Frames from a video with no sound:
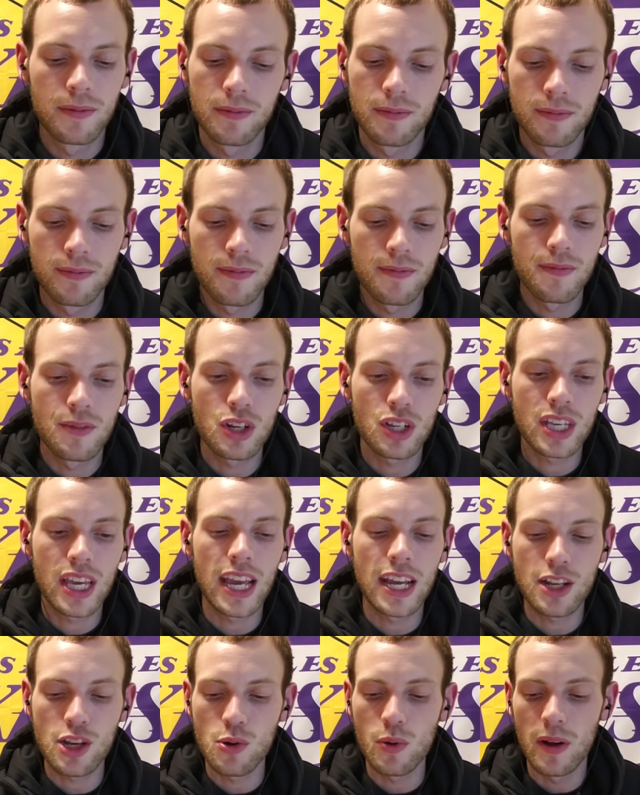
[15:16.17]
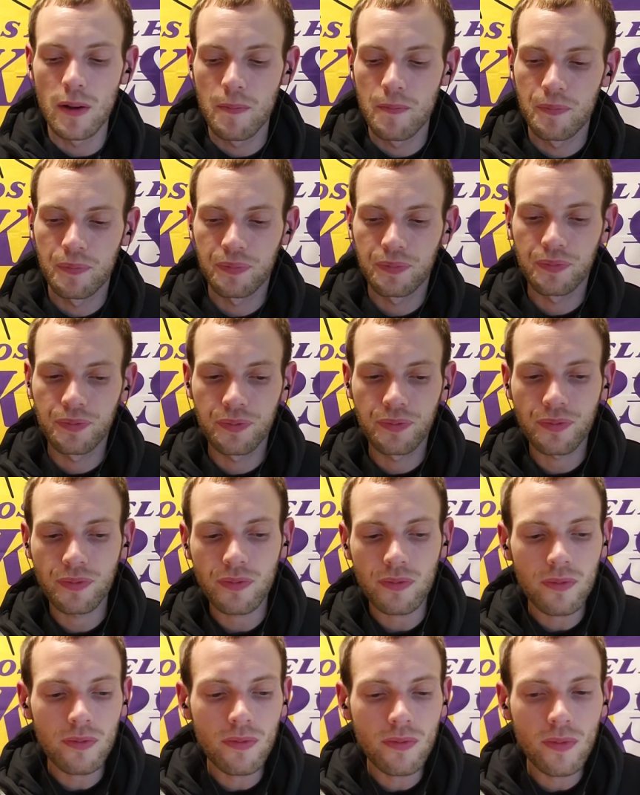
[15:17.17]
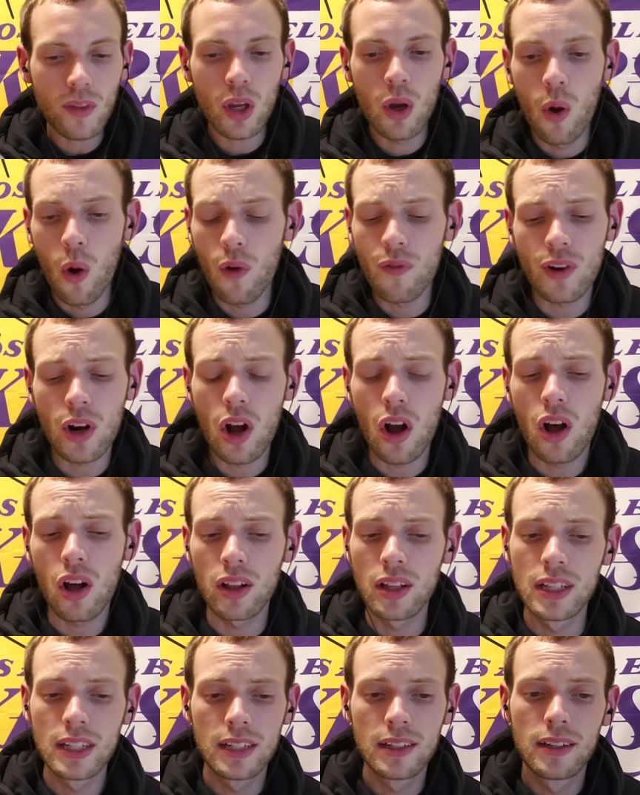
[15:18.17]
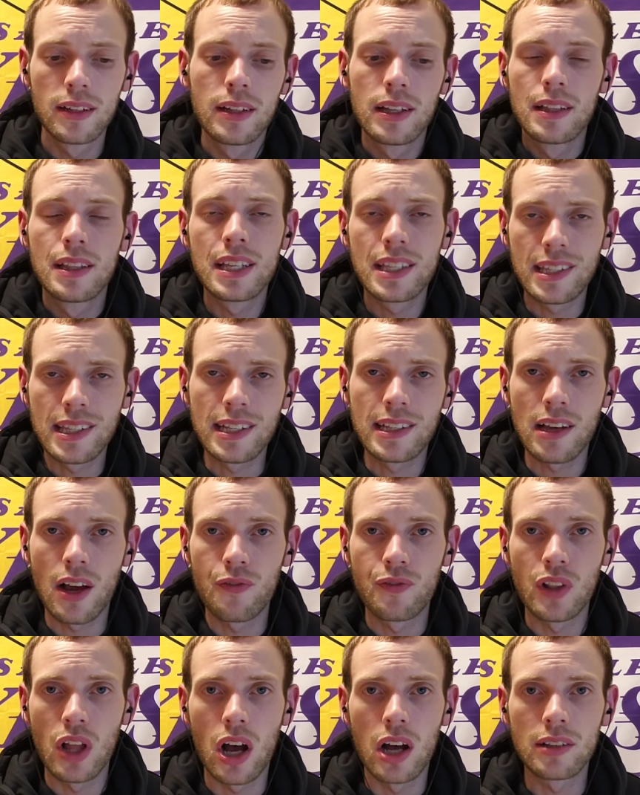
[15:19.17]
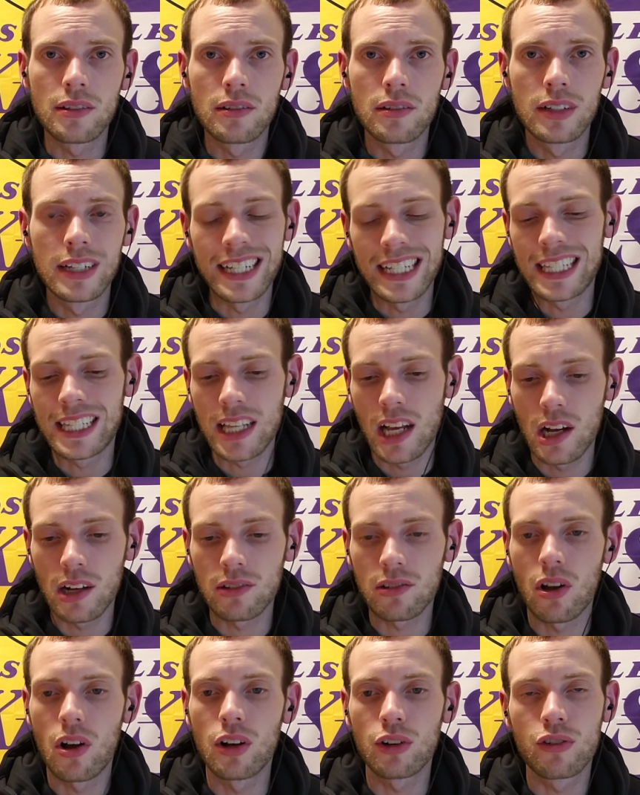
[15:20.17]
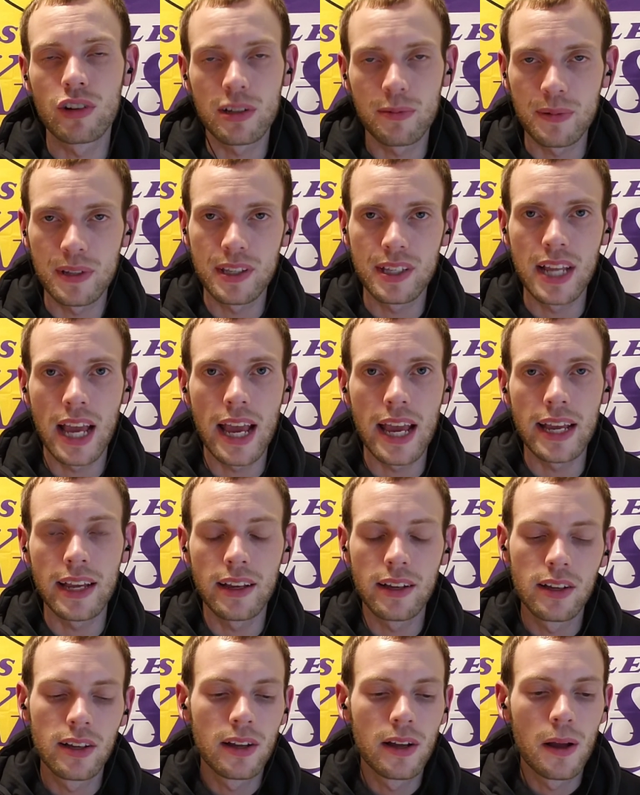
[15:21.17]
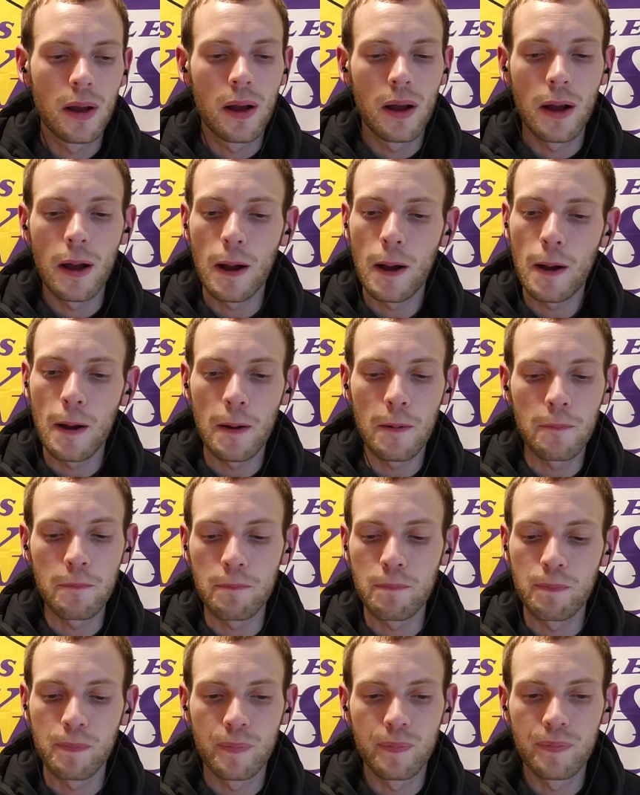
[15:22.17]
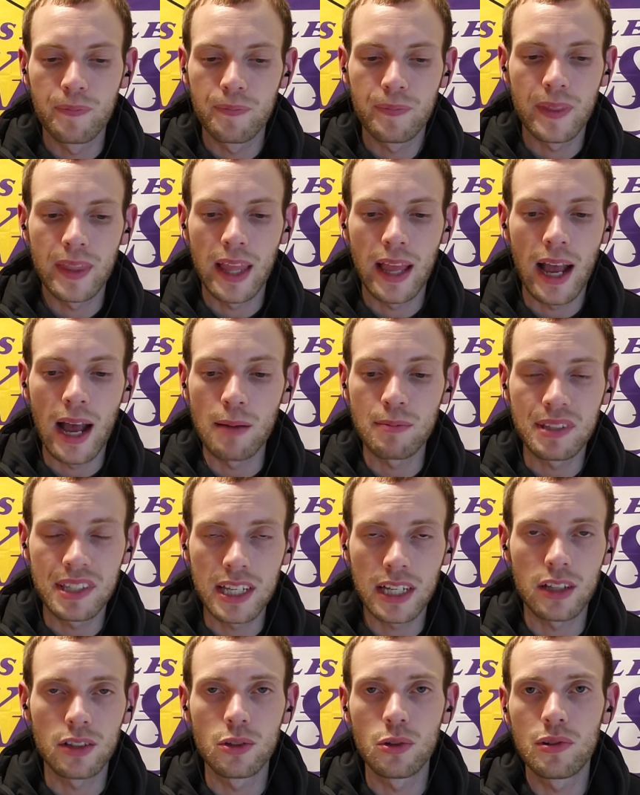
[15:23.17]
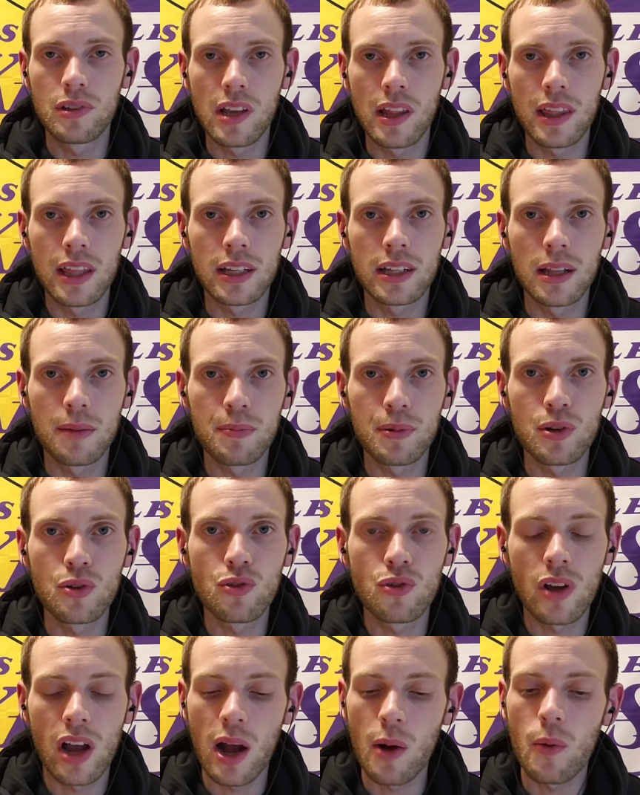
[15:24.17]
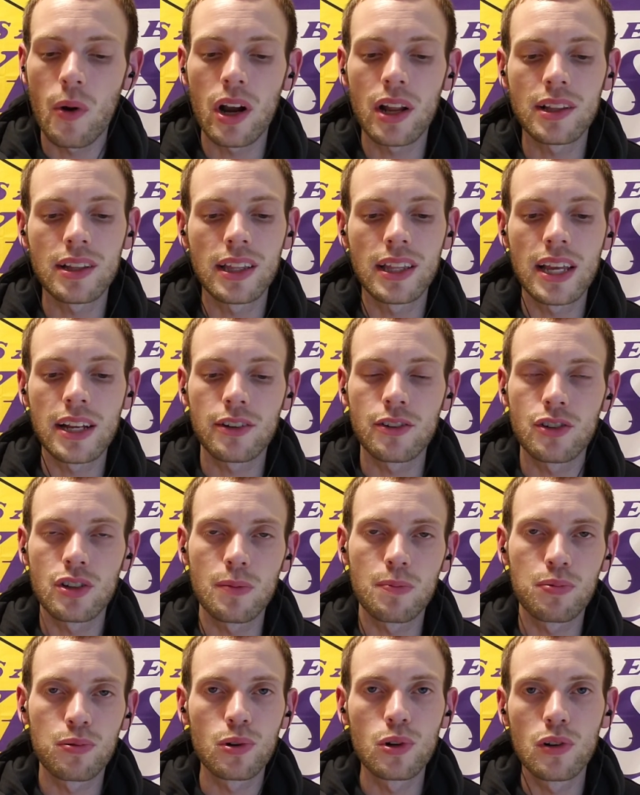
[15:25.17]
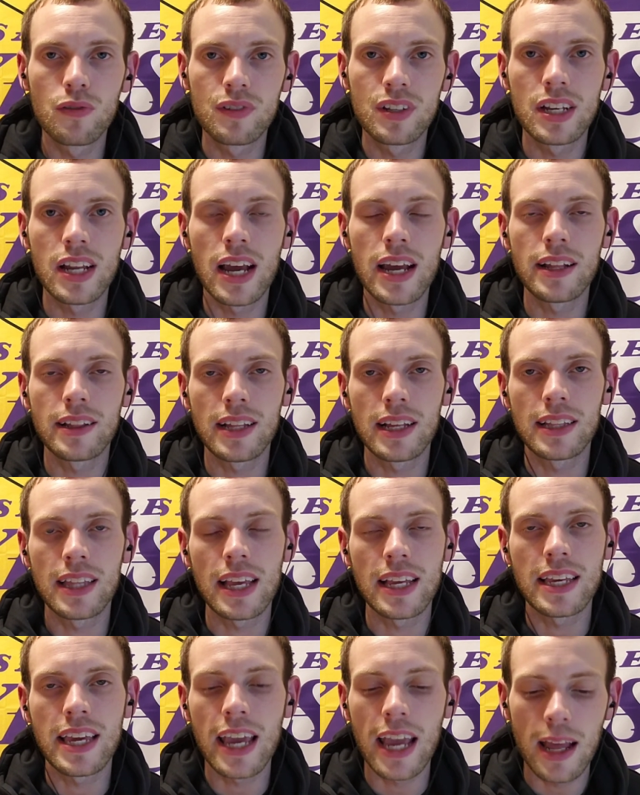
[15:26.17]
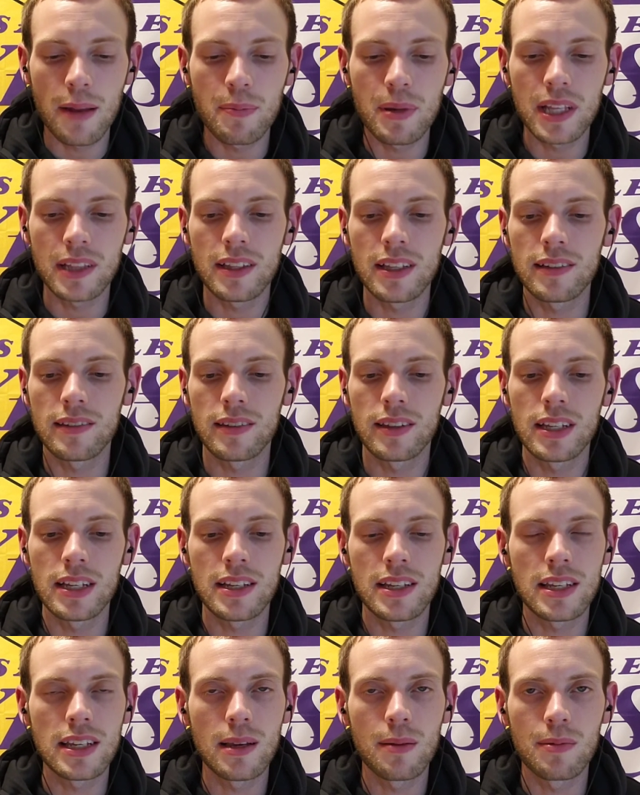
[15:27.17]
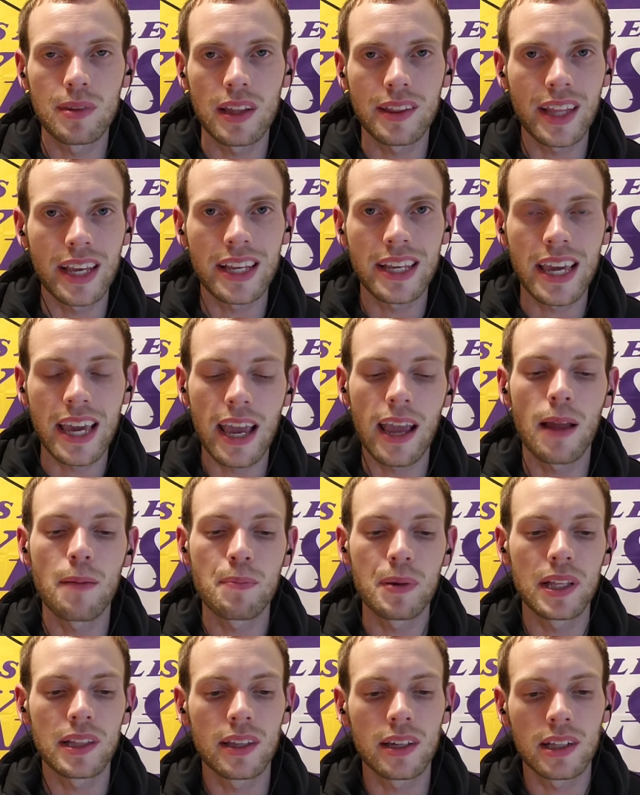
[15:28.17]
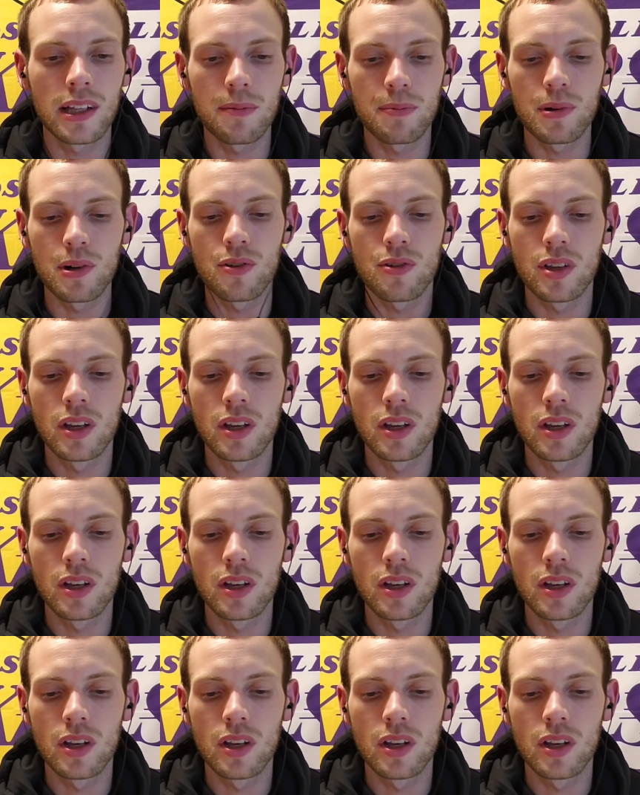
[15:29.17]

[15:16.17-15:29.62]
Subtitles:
Just can't do it. Overall, this is a tough loss. It sucks on Christmas Day. I'm sick of losing to the Clippers. I wanted the Lakers to prove tonight that they can beat these elite teams, that they can beat the Clippers,